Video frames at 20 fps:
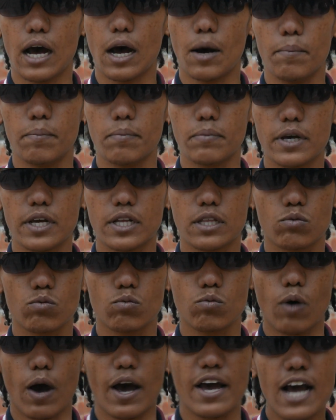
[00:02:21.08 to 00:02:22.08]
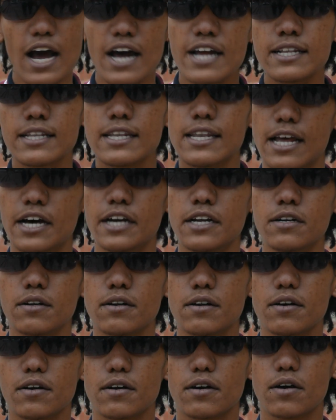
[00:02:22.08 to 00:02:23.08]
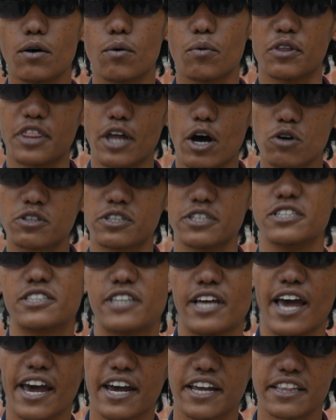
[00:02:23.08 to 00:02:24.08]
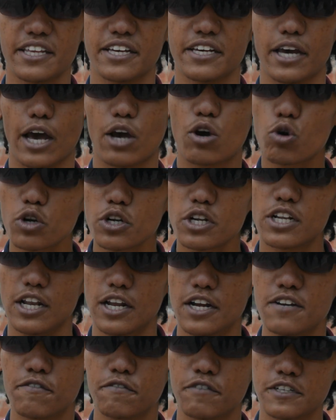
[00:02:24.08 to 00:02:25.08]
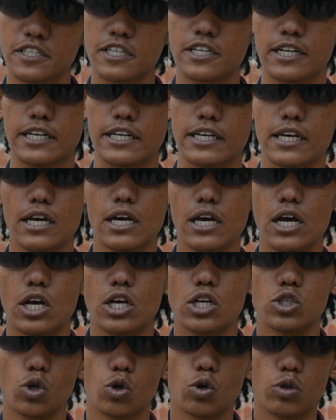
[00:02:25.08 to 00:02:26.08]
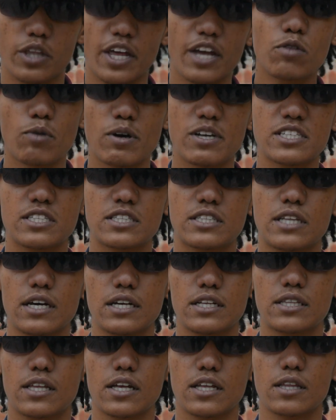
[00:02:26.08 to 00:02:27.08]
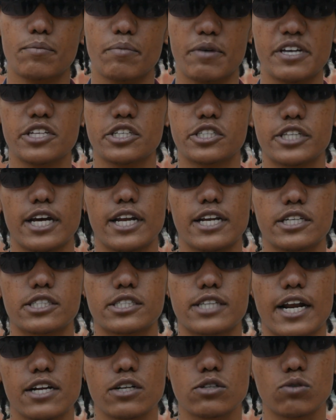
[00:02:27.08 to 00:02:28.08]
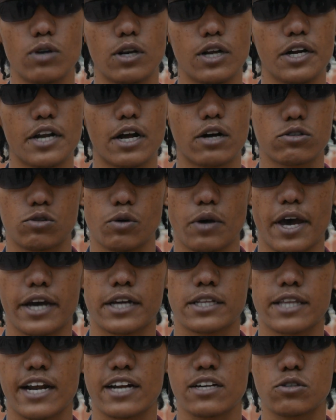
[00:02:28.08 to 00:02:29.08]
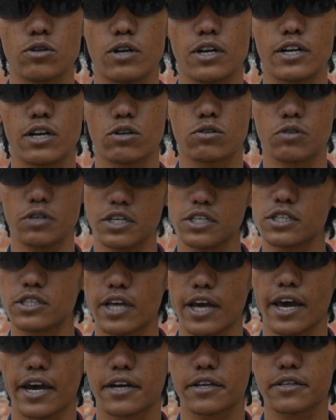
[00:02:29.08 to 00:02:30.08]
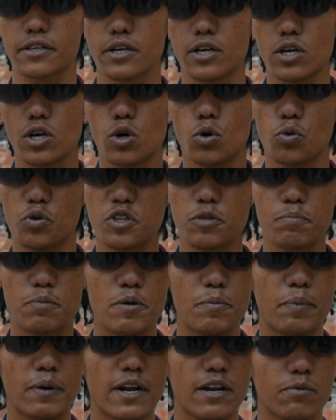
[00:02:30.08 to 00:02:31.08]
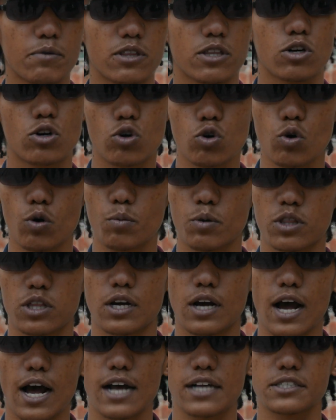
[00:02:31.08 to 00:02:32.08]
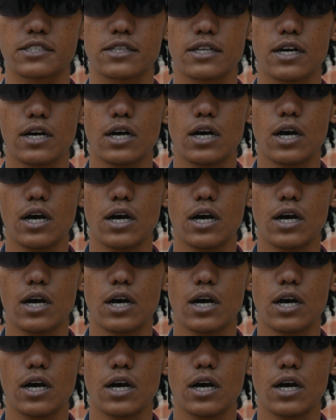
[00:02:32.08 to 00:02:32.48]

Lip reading: I can't learn without interacting. I couldn't learn physically. So that was the main challenge, trying to learn how to act, trying to learn how to interact with people and with the crew and with the cast